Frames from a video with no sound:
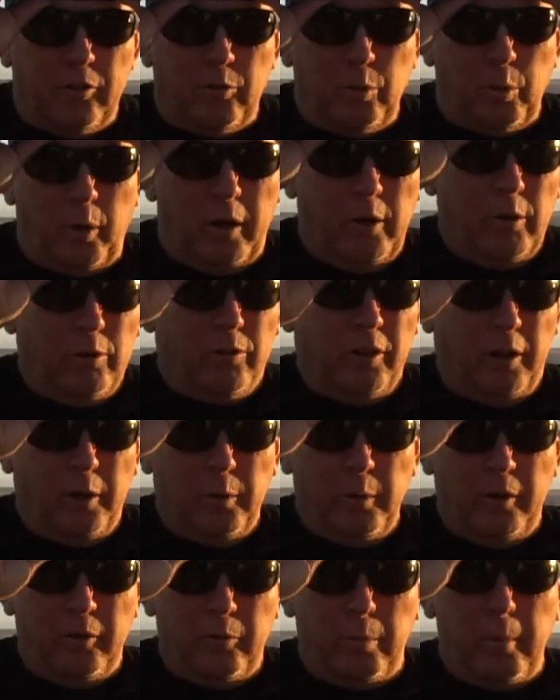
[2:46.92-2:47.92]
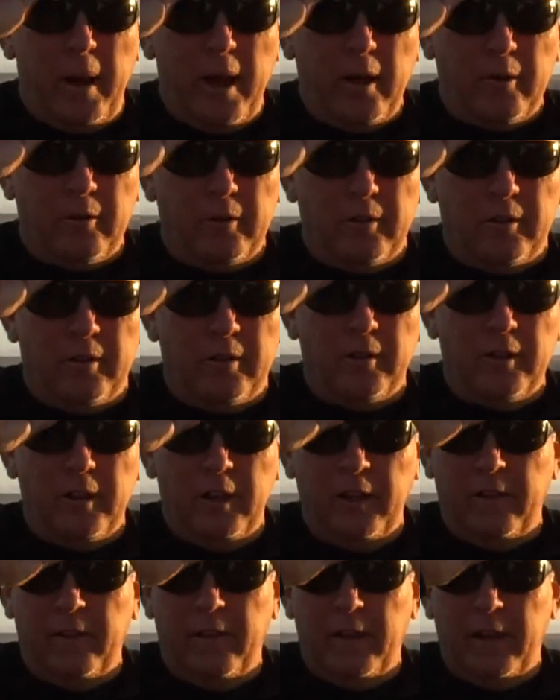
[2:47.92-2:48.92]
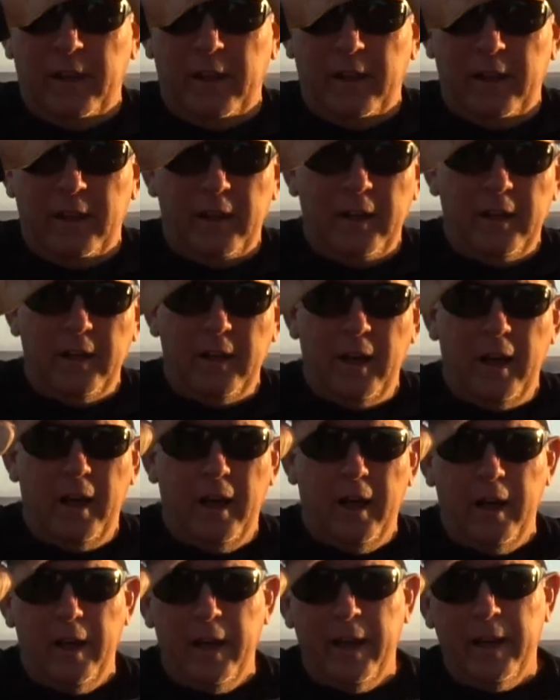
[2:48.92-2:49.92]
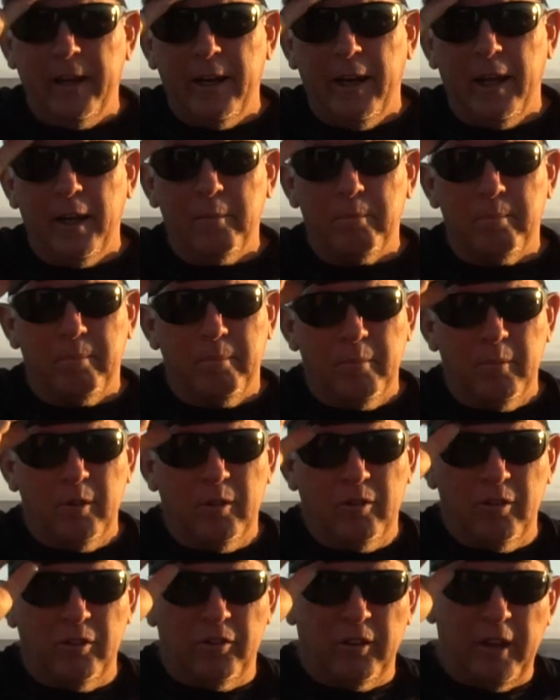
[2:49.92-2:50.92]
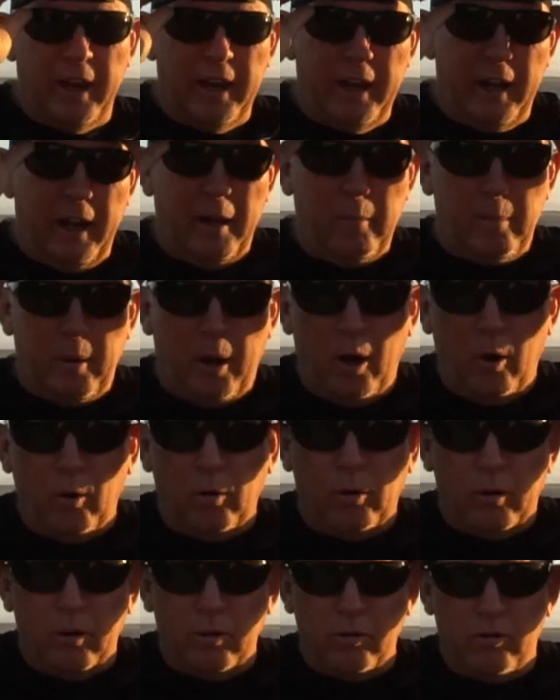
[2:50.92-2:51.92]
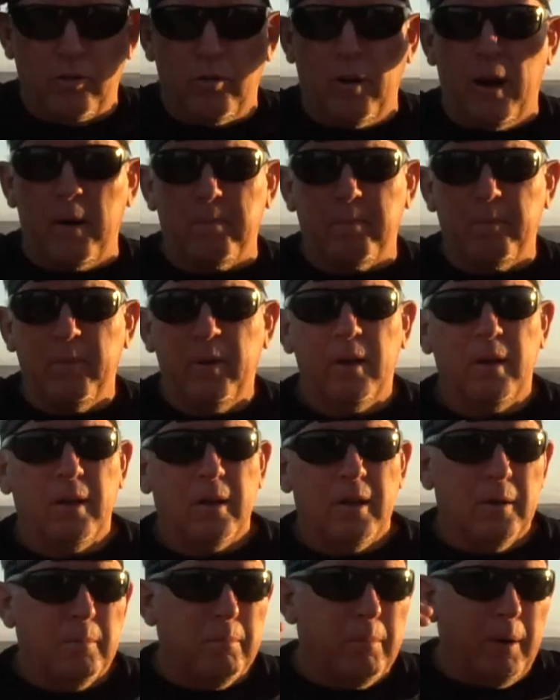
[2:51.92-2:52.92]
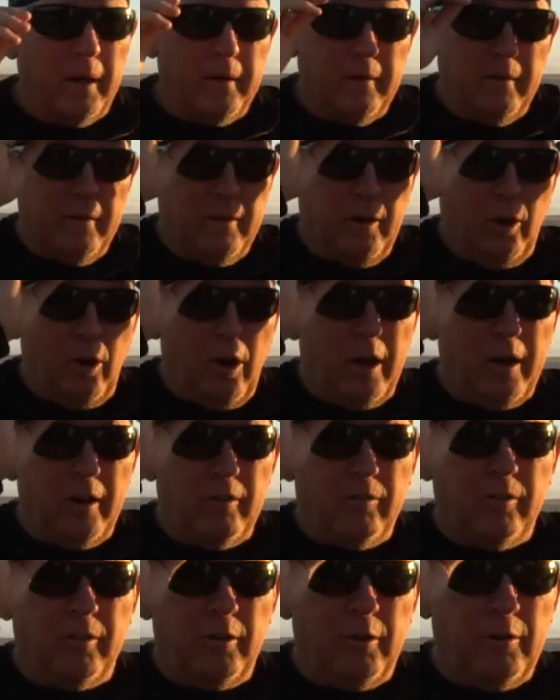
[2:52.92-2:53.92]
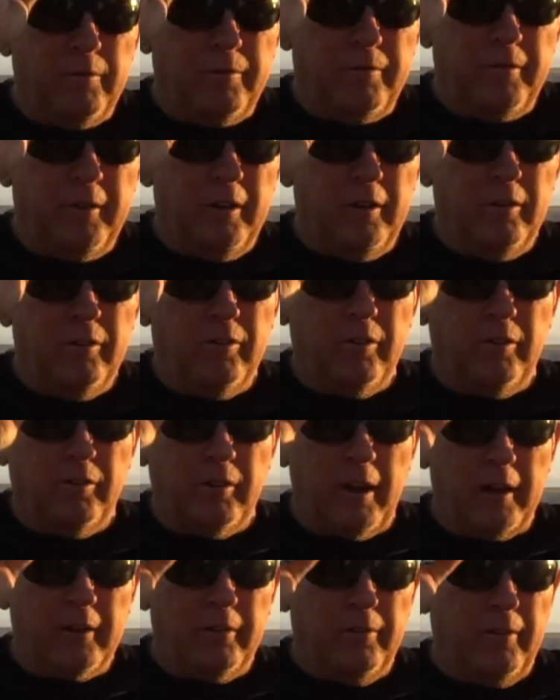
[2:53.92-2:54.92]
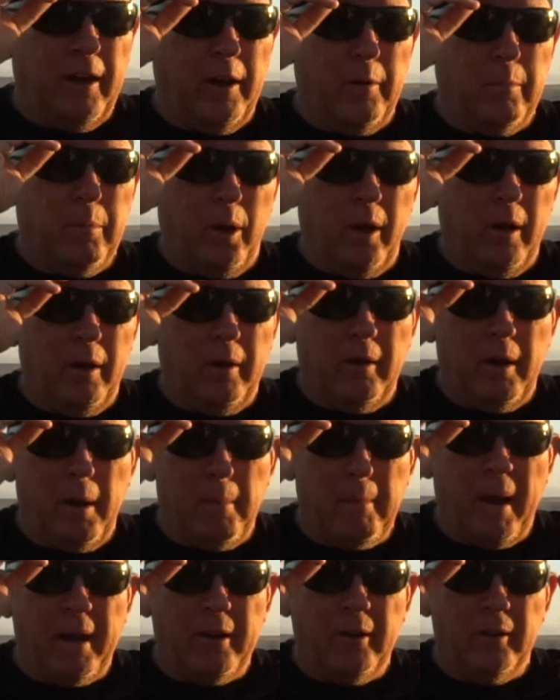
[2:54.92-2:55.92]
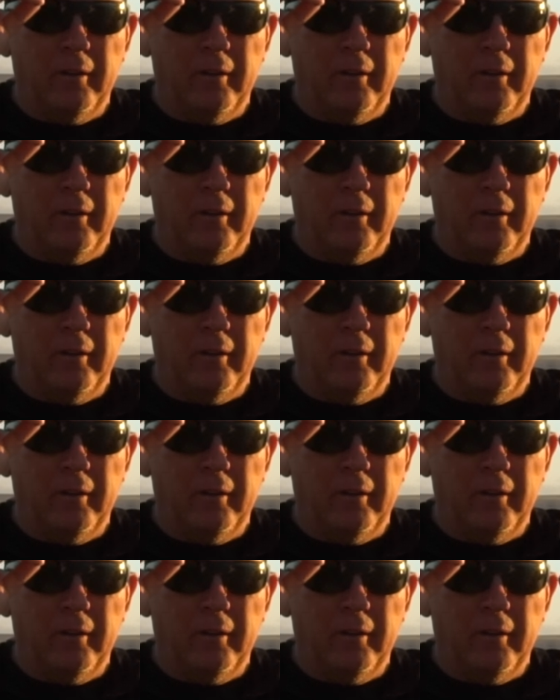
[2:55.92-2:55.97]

is what it looks like when it's mounted in the headlamp. It's just a headlamp holder on a strap, but the light itself is just activated by a button